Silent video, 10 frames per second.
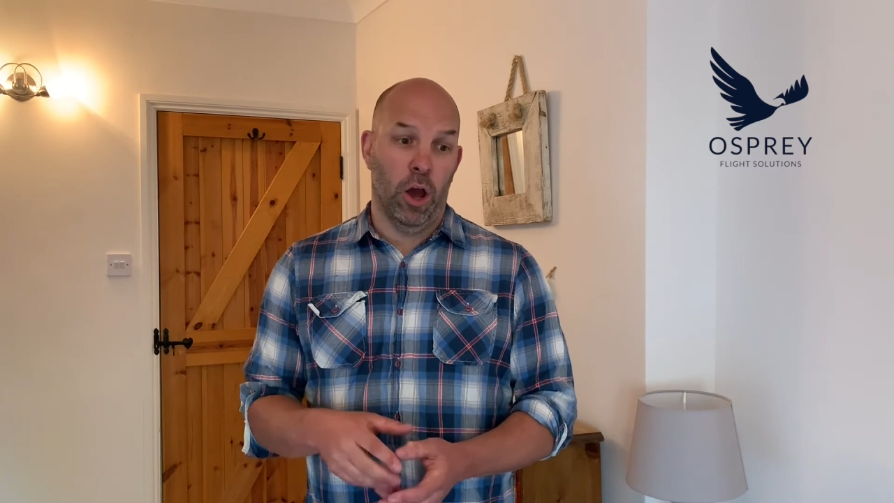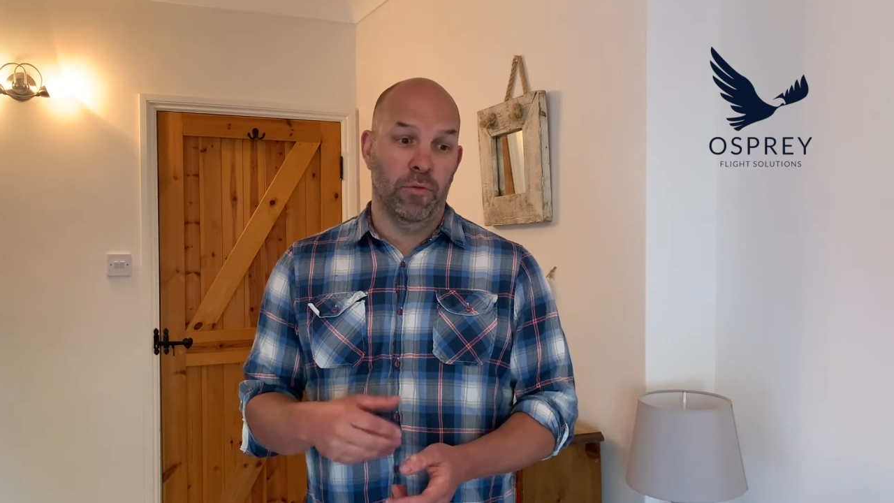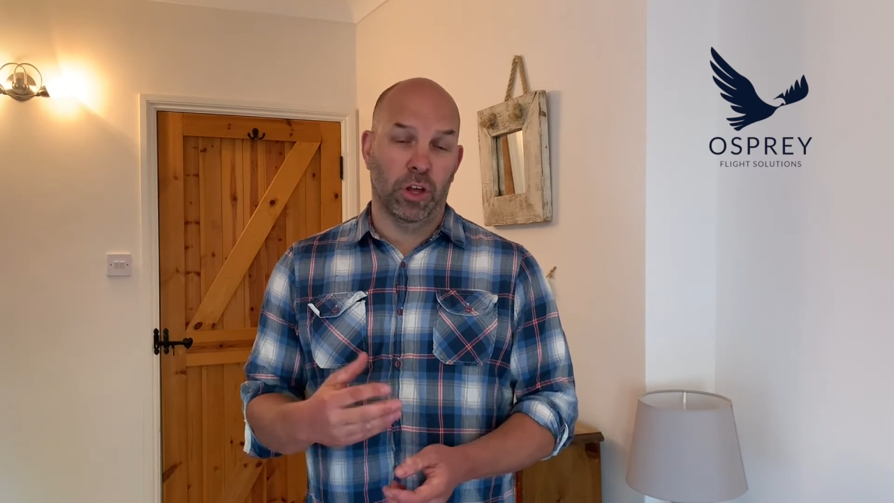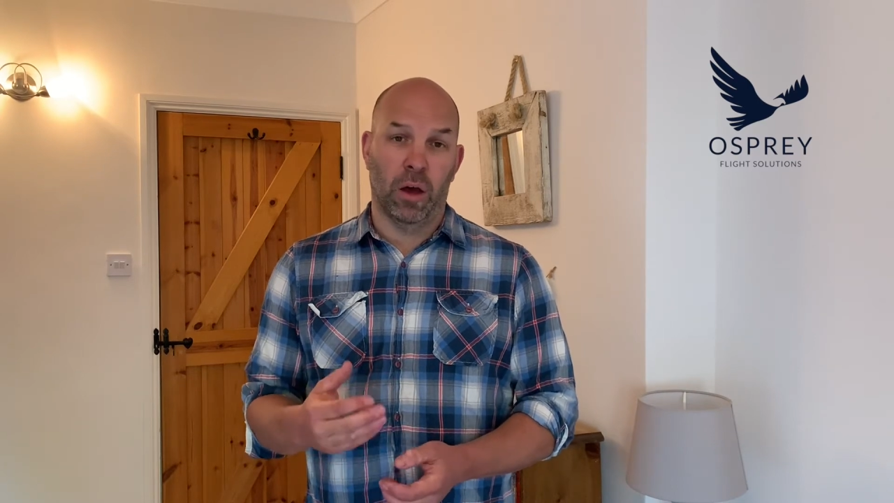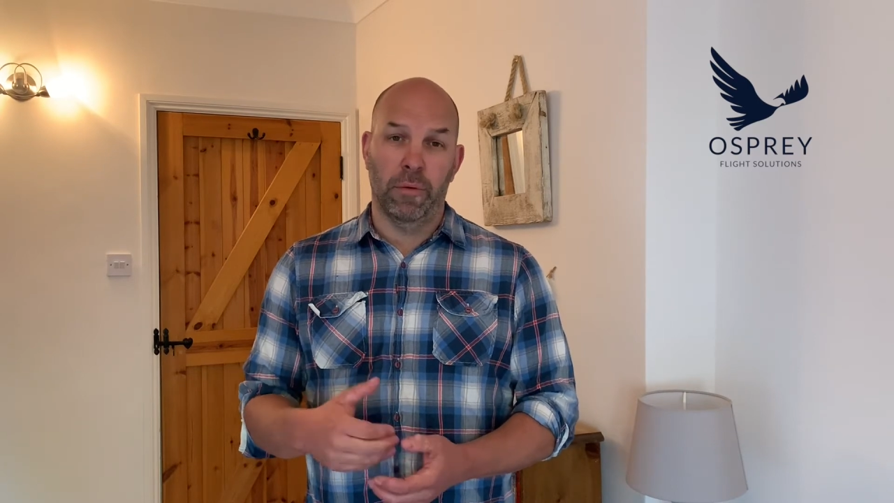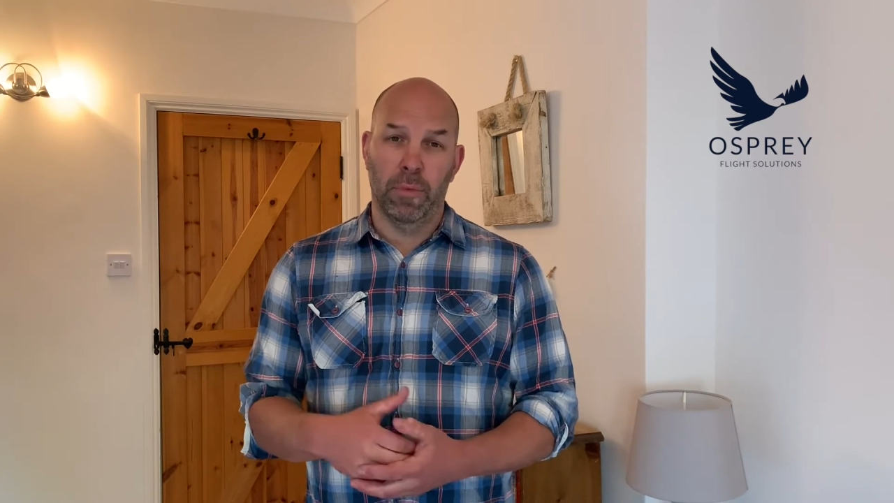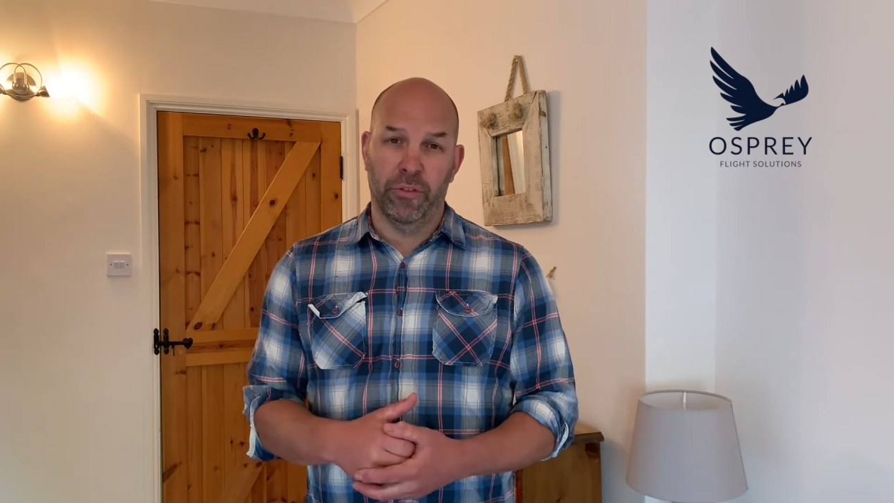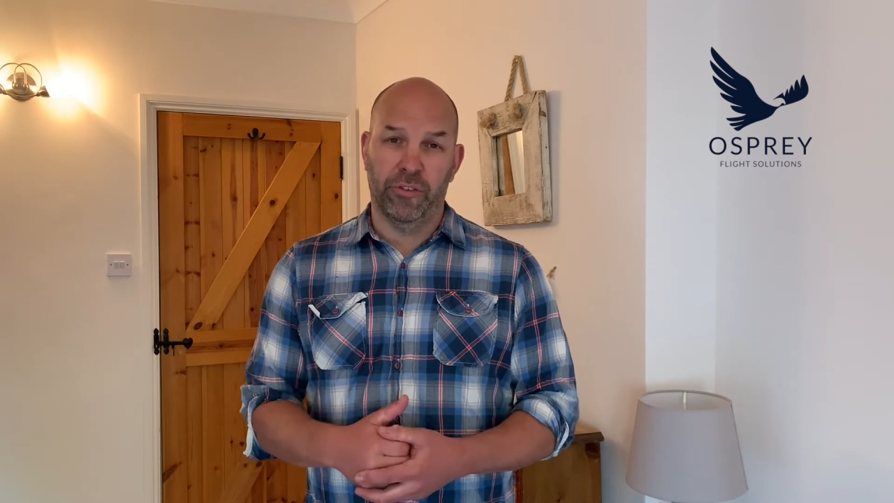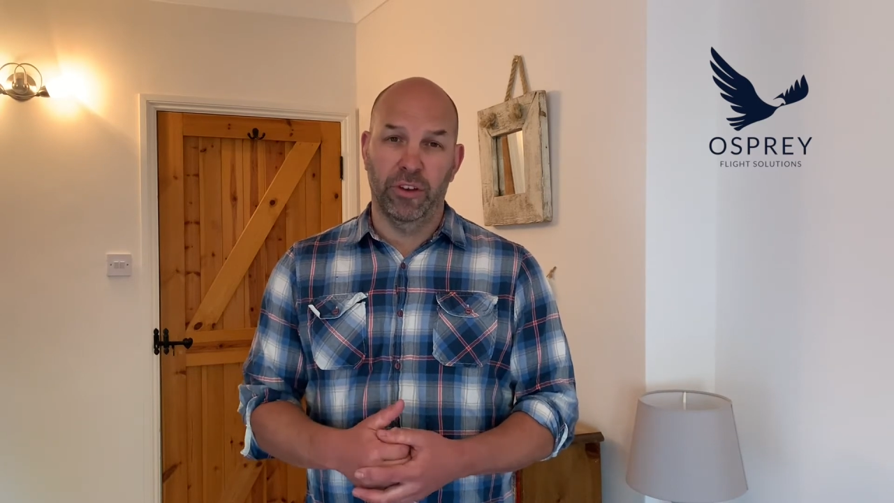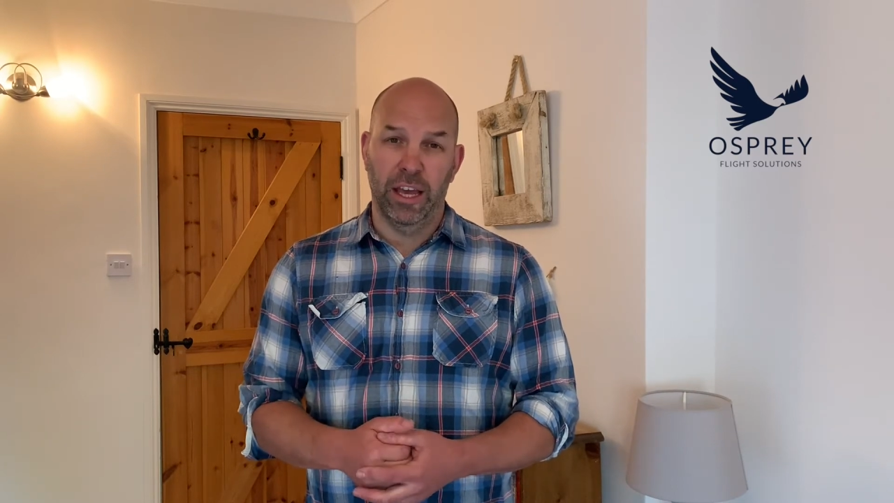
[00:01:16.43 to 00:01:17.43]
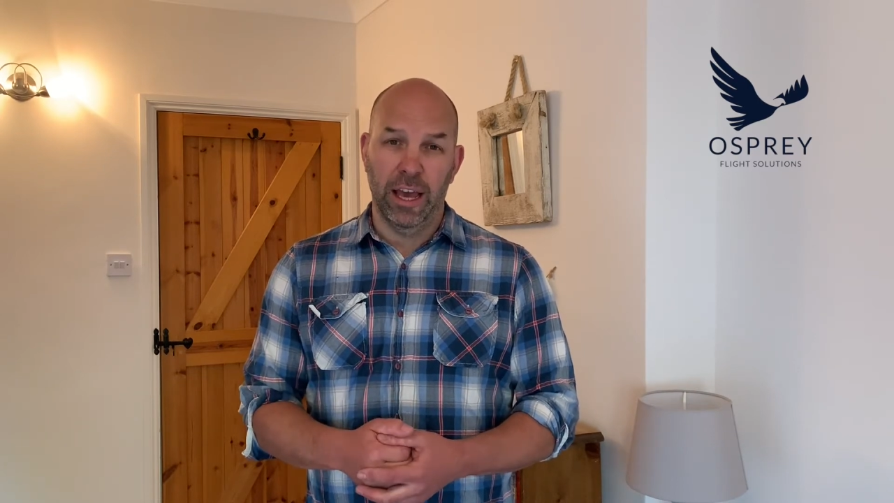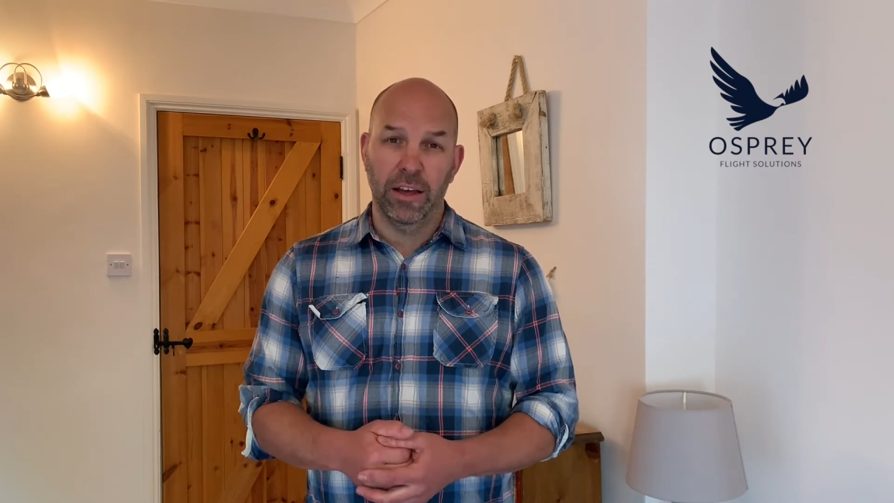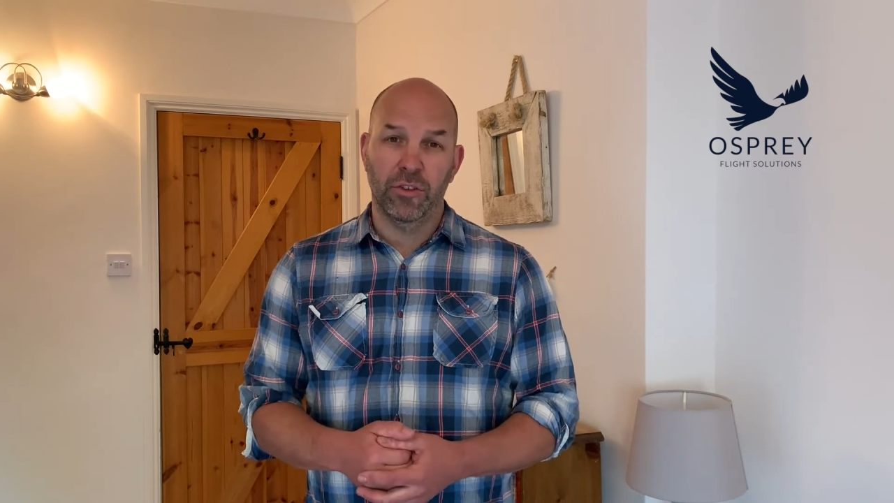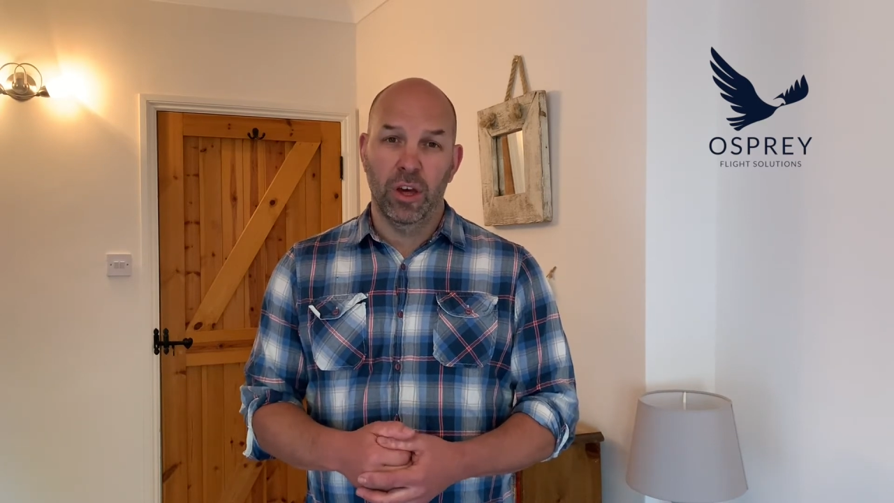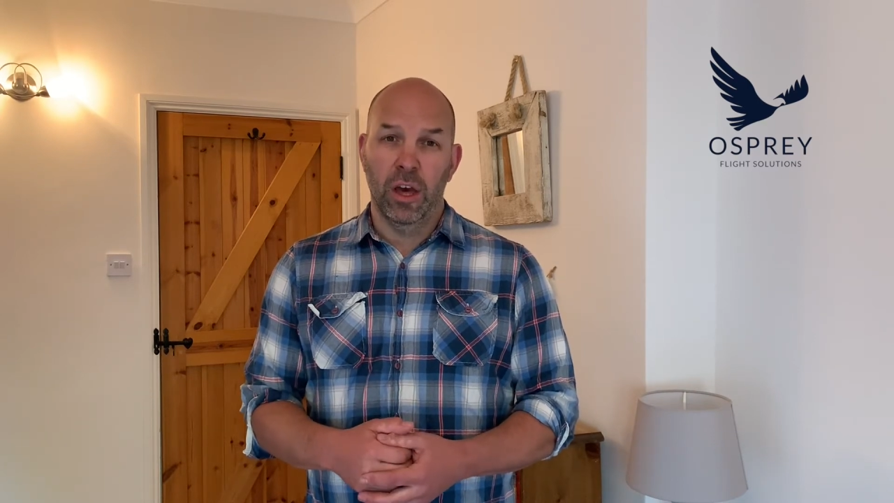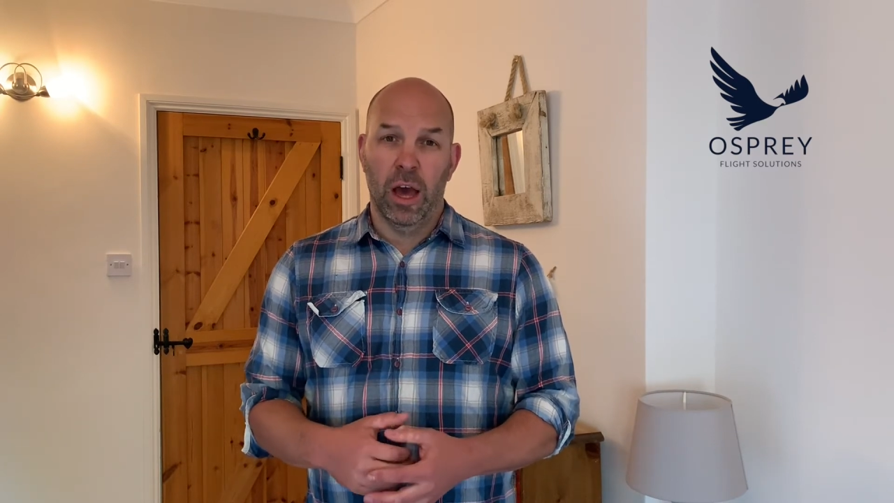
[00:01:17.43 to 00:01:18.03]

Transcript: over the coming months and years,